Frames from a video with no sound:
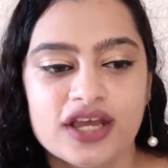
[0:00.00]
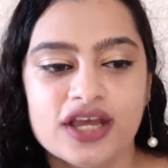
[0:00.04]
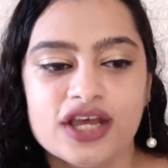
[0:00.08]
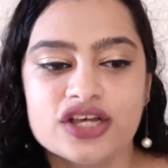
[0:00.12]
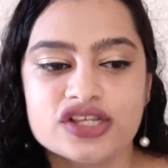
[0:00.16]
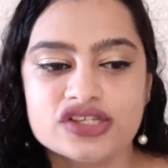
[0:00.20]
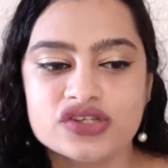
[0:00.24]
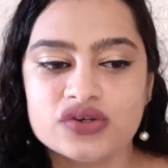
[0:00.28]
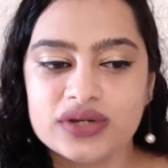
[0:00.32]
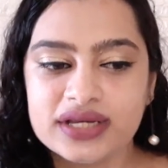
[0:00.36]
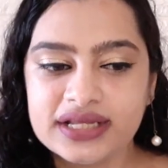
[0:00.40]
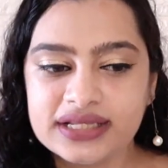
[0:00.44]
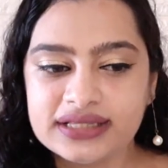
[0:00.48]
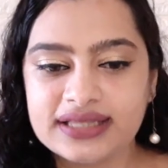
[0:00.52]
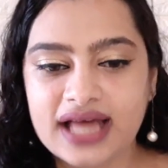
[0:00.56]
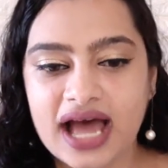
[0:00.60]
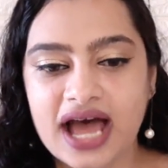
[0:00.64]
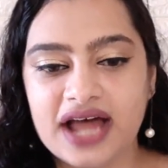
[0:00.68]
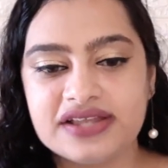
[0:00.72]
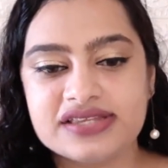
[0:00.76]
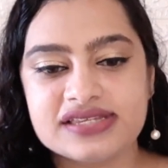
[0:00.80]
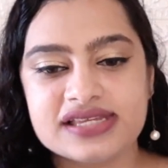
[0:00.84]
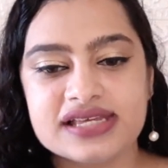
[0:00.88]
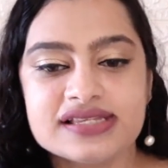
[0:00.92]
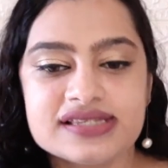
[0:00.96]
So in
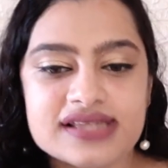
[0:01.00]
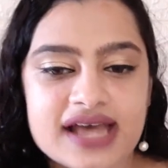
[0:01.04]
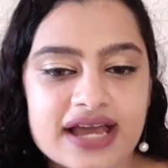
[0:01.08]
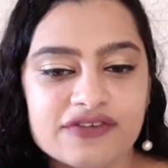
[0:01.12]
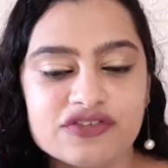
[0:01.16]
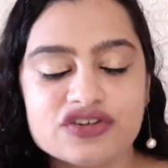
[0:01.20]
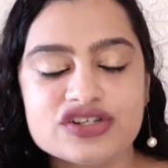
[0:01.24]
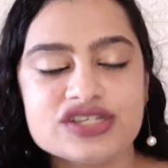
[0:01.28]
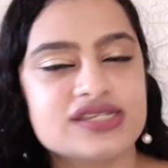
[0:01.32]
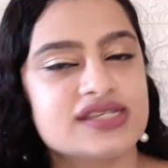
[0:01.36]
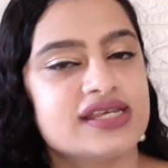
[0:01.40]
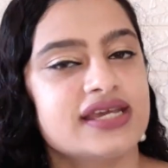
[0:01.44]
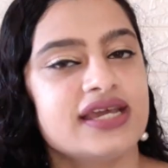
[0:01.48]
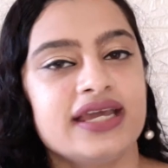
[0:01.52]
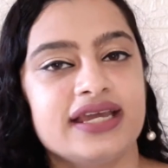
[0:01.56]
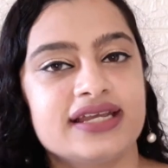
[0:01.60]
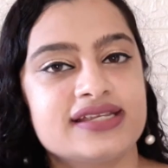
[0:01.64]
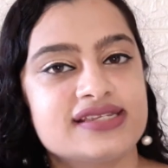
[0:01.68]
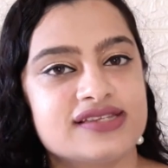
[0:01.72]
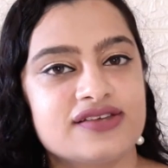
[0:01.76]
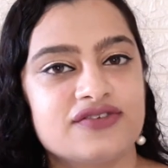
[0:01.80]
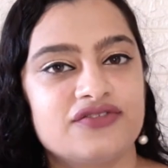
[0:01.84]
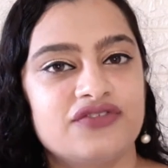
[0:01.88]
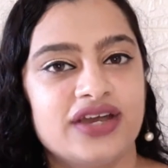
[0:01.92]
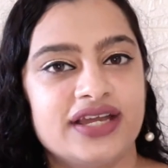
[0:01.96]
that sense, I would say
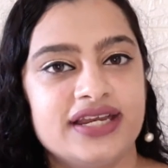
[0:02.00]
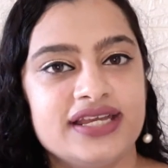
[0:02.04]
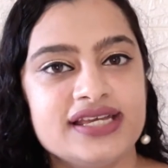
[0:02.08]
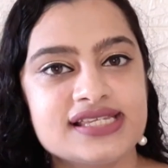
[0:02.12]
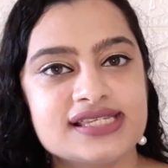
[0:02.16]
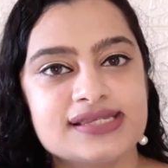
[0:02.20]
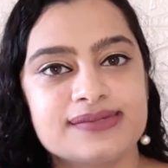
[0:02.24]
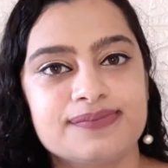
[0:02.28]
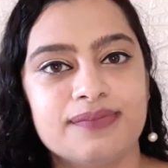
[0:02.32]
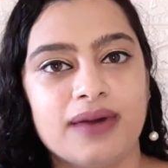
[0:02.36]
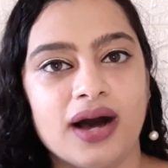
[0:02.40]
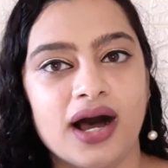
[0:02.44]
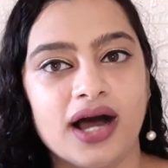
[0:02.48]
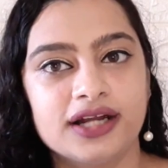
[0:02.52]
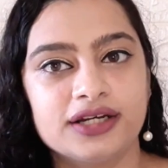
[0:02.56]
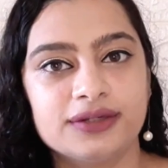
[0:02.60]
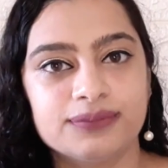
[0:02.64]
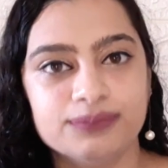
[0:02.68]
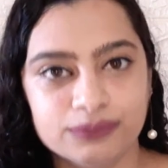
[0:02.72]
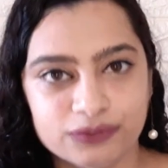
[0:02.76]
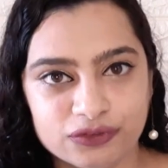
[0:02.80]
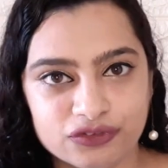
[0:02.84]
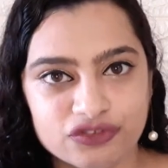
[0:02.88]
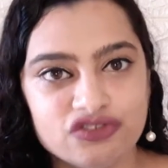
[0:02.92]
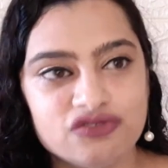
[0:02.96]
it's a very smart
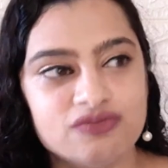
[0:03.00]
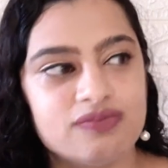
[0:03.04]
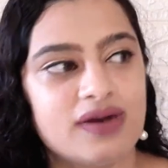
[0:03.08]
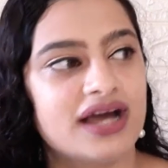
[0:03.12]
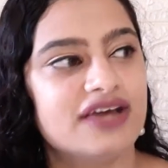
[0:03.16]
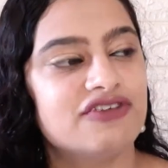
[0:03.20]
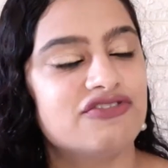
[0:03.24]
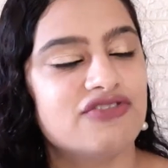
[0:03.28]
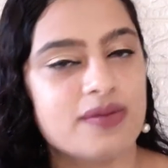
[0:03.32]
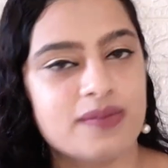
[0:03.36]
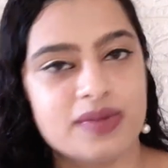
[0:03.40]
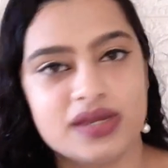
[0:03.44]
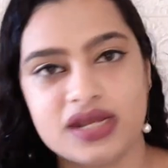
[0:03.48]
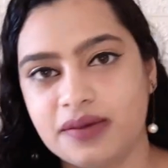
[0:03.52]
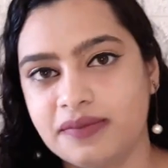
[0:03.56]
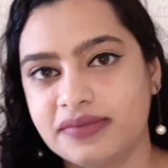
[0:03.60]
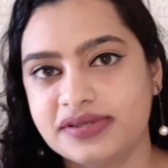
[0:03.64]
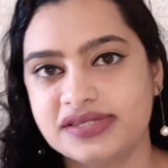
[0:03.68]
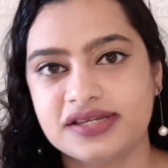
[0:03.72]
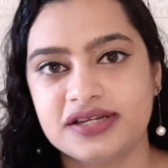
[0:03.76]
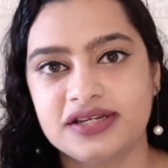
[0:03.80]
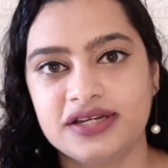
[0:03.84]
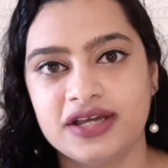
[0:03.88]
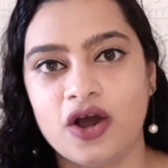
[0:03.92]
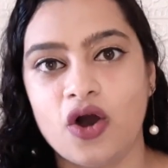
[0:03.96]
move by Femina
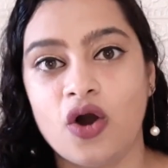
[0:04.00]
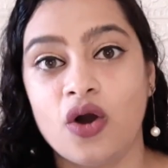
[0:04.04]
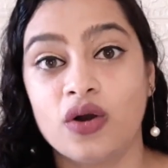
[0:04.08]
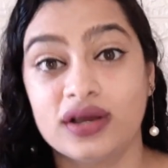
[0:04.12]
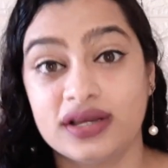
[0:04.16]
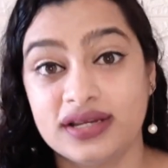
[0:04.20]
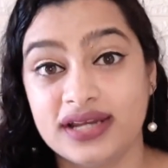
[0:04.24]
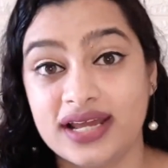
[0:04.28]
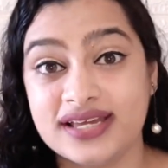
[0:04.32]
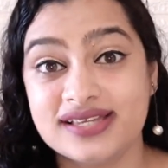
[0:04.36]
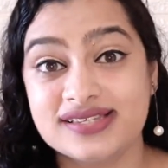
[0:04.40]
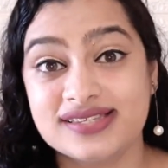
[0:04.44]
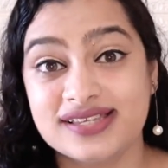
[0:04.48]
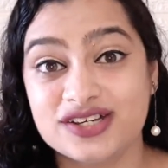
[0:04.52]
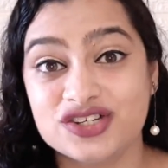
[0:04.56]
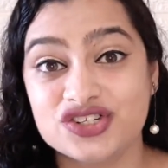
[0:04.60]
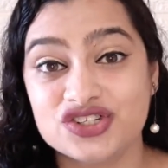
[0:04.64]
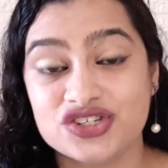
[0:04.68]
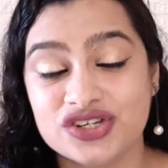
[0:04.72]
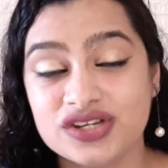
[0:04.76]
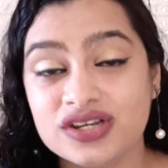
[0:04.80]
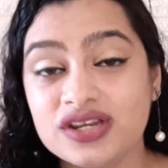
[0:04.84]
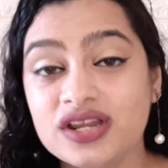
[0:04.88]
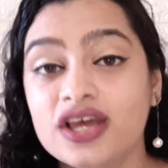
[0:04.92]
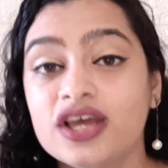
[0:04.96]
Miss India
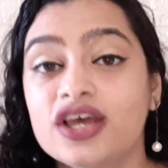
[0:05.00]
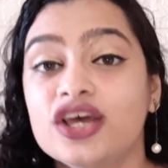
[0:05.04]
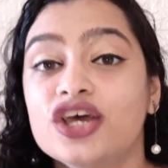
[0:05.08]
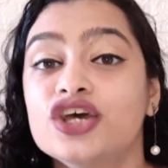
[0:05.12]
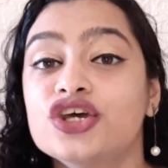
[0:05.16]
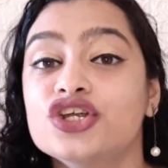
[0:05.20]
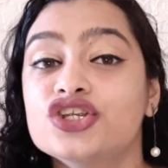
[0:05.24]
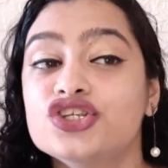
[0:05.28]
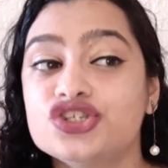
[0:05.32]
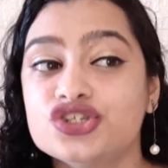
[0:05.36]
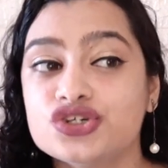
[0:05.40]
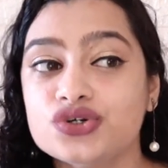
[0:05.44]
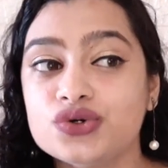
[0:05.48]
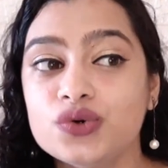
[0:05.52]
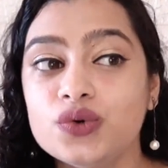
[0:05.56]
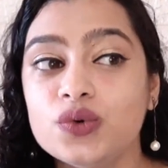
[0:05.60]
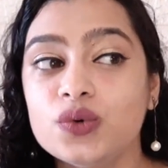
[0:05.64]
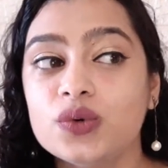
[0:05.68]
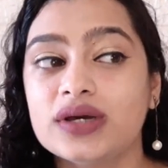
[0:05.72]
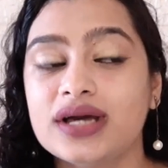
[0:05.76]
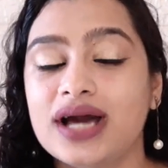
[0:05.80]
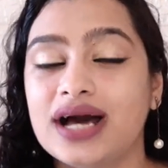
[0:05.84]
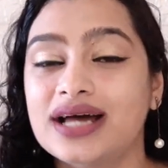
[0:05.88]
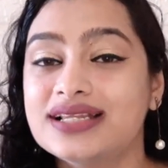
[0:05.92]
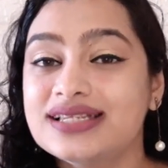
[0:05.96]
organization to
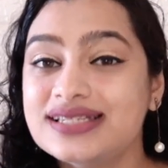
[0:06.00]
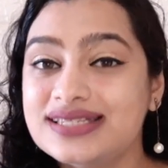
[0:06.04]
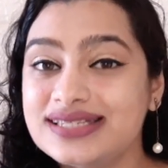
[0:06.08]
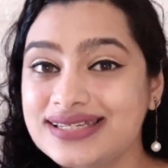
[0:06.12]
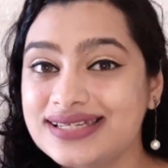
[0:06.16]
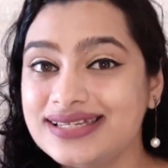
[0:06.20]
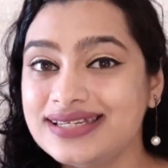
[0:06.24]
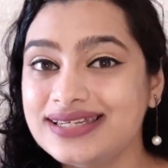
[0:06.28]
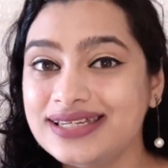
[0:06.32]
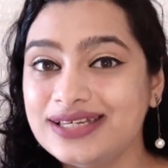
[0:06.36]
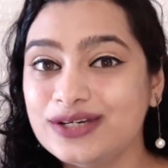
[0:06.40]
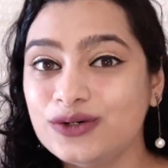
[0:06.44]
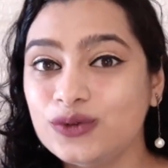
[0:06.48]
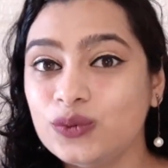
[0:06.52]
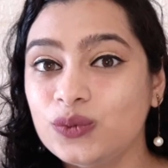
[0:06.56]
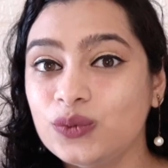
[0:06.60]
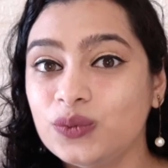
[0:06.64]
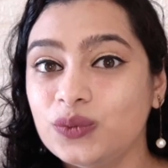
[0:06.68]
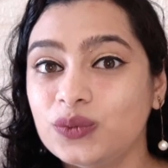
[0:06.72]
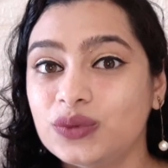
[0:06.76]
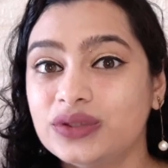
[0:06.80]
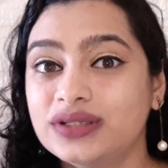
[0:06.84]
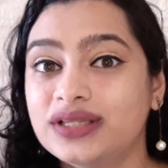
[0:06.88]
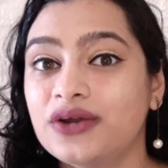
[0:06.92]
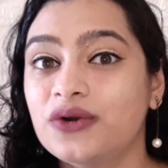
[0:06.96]
continue
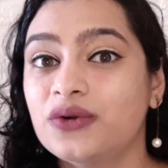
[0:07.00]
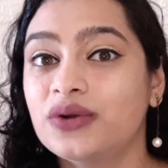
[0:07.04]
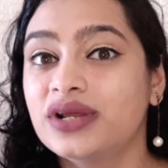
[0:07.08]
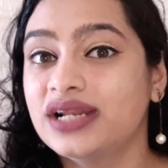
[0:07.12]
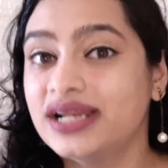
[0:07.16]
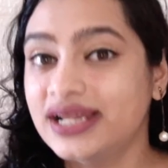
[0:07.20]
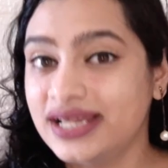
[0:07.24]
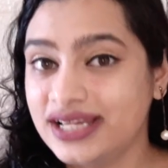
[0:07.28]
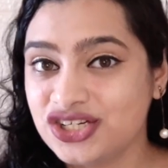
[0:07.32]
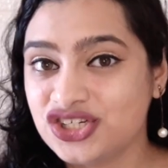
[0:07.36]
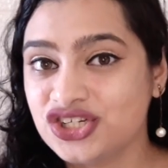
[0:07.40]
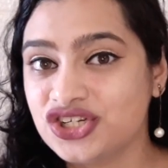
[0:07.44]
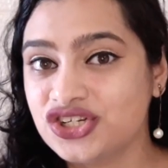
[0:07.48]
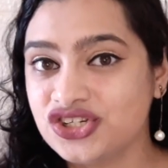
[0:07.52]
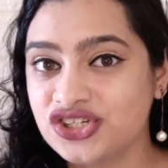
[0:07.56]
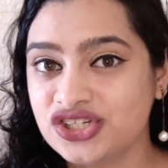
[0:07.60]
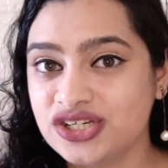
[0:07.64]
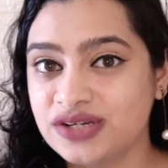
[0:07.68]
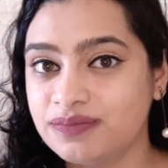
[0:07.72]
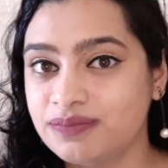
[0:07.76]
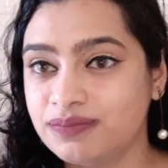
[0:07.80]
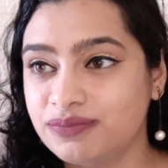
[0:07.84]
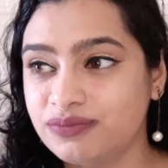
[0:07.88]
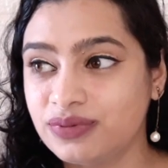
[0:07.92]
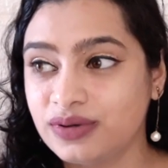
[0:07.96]
the
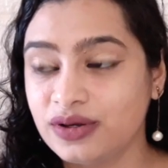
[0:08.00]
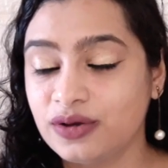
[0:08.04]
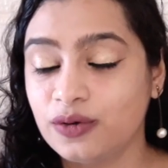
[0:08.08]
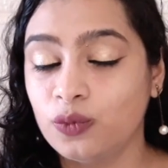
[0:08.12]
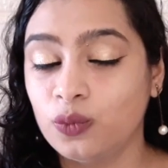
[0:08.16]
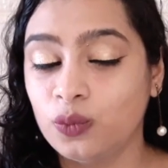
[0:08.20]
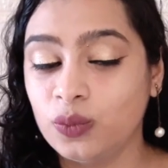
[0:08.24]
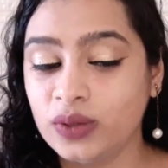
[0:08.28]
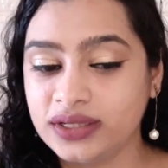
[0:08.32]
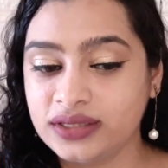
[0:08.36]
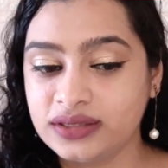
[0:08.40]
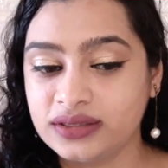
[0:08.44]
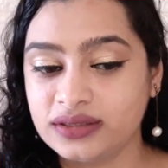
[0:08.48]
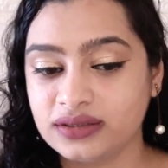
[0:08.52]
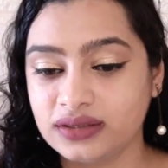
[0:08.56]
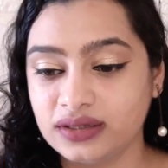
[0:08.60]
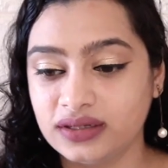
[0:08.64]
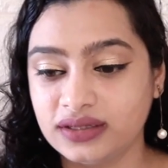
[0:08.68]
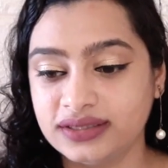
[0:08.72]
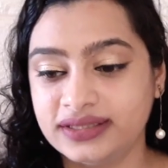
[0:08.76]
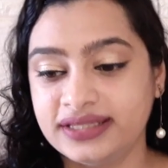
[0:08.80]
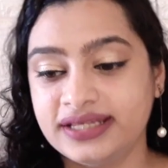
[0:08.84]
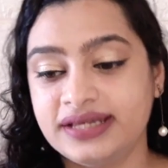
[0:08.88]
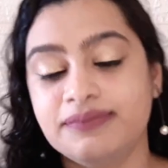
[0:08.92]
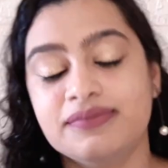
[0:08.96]
relationship with
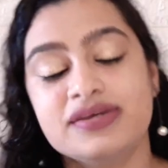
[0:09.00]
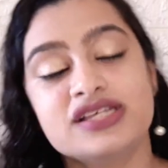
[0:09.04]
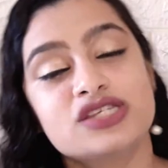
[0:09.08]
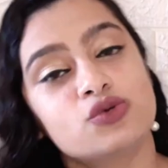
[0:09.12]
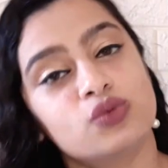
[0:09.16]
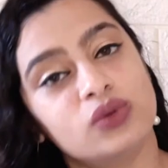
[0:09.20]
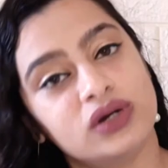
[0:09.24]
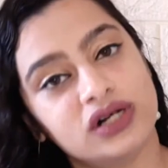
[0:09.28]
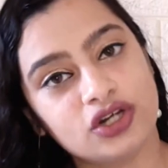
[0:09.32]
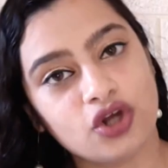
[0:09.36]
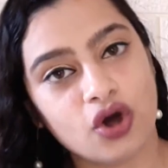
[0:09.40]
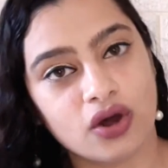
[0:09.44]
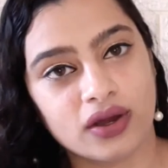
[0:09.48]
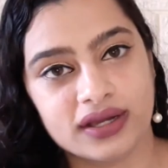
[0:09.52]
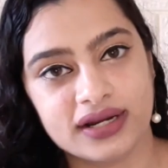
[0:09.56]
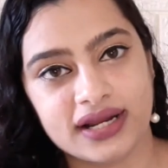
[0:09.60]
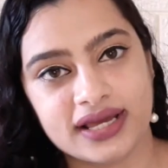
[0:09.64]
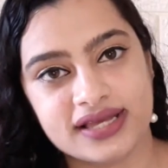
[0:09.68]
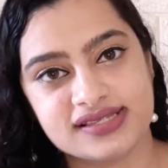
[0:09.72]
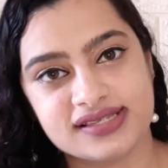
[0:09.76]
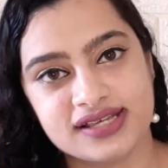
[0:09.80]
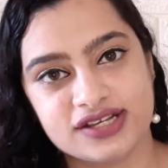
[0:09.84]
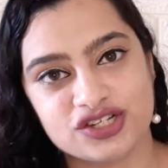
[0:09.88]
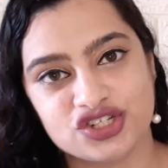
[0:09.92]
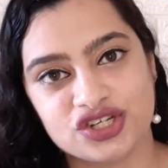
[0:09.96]
the Miss World
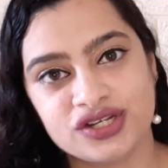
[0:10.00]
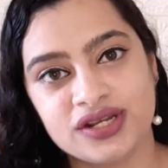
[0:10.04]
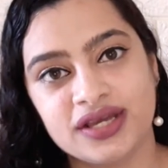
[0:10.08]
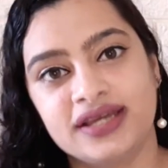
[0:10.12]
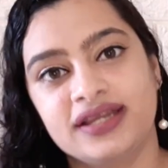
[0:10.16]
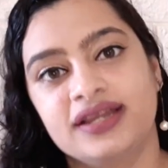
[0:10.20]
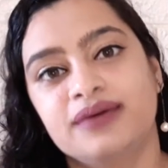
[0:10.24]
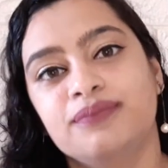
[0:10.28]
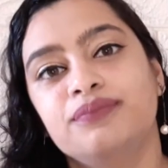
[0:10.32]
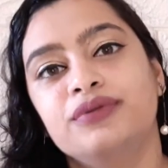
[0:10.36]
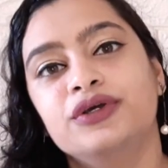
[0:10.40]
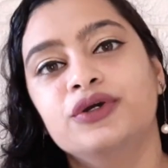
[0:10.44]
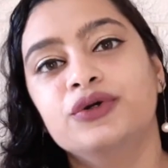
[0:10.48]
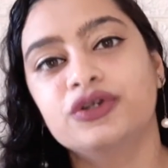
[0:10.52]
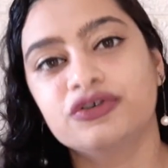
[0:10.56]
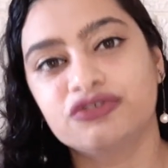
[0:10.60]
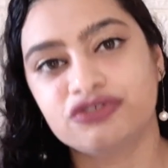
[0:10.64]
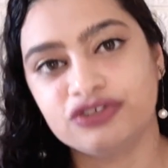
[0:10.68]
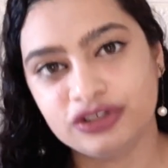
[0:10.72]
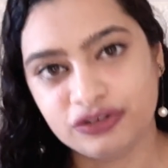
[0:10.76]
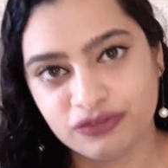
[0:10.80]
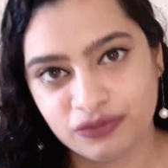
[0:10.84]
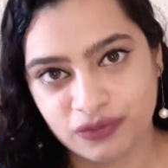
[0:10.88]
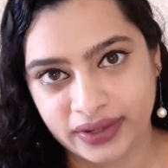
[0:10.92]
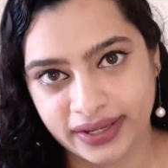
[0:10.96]
organization in a
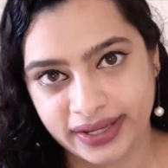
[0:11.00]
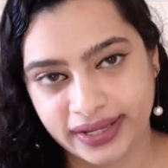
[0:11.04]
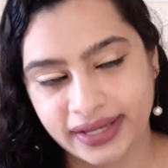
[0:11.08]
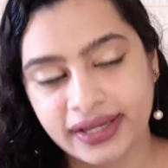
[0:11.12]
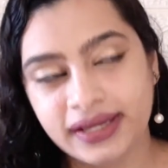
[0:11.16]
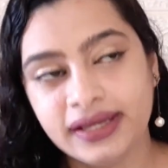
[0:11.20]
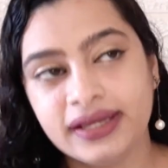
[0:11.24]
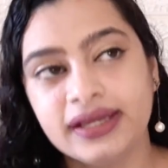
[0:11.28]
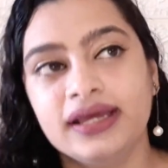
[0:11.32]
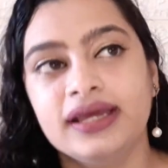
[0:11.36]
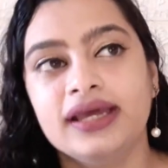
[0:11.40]
beautiful way,